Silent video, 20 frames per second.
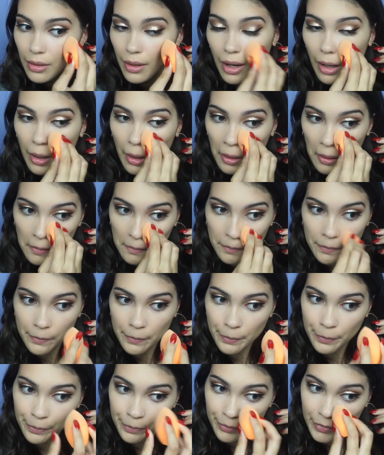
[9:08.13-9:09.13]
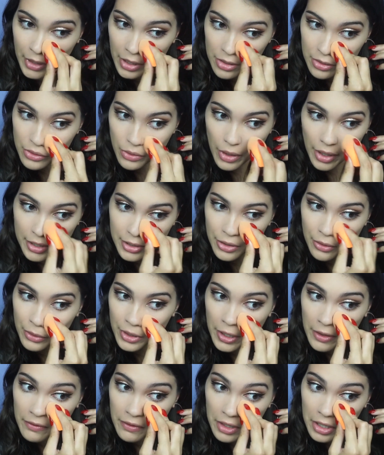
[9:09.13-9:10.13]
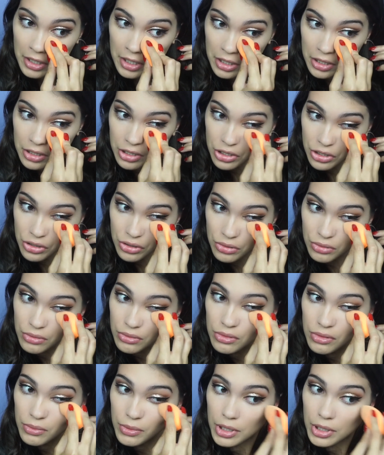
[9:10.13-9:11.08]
So I don't have any issues,